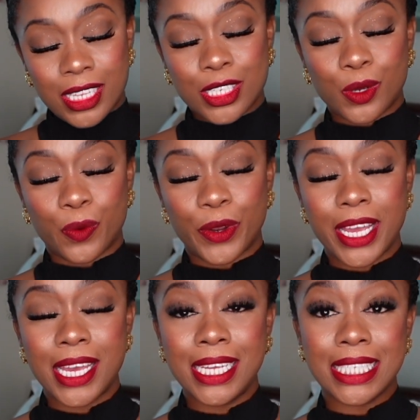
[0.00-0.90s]
To
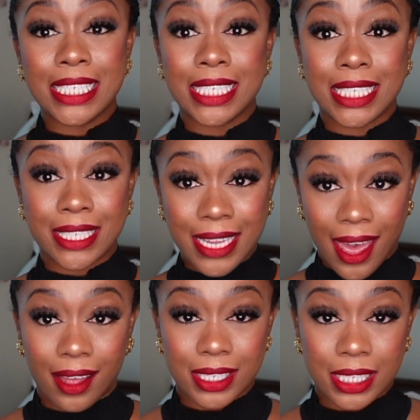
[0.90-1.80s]

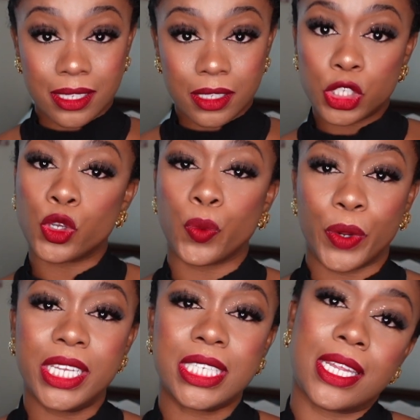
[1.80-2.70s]
reset. To
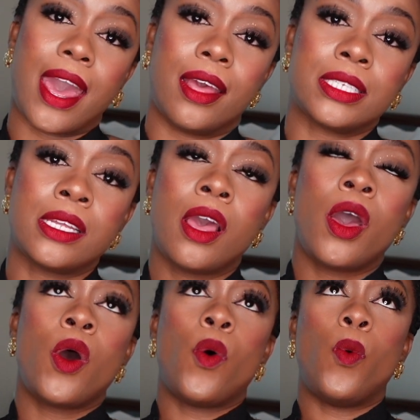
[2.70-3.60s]
reset.
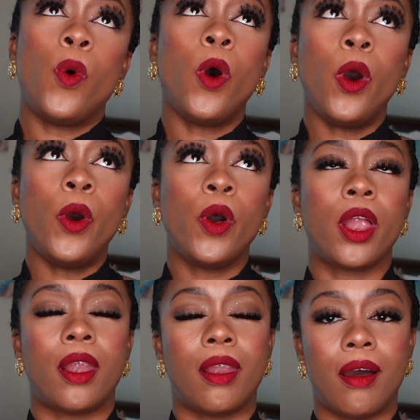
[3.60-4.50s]
Woo,
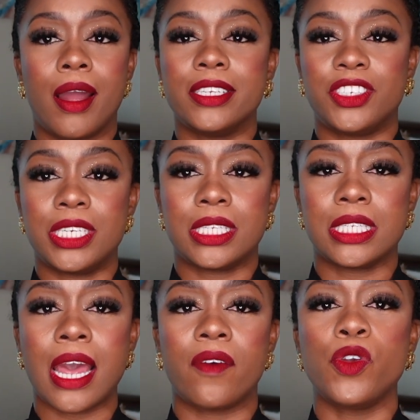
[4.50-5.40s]
Lord Jesus.
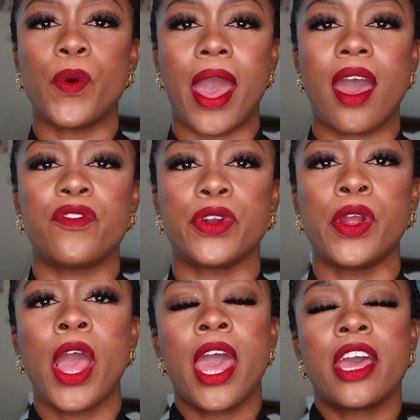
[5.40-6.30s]
Have you ever
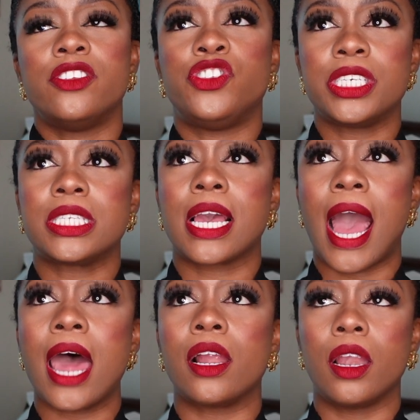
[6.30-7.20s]
just
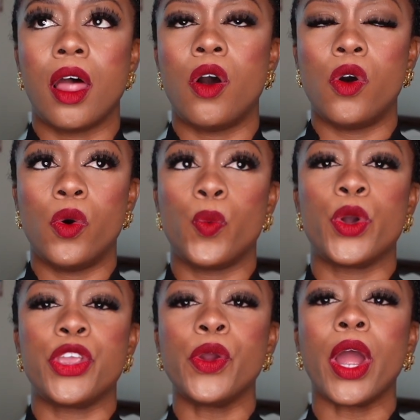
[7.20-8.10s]
got alone?
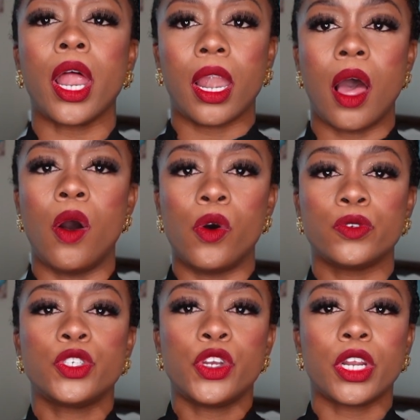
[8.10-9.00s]
When you're
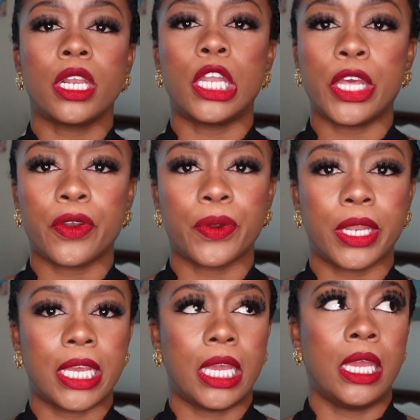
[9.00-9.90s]
alone, you
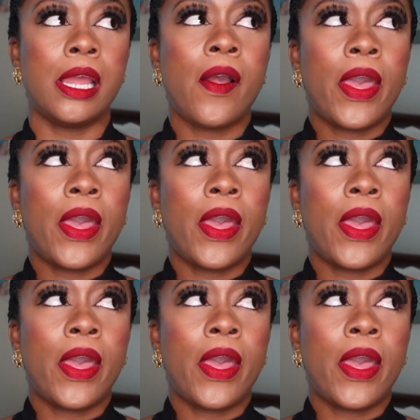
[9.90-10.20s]
literally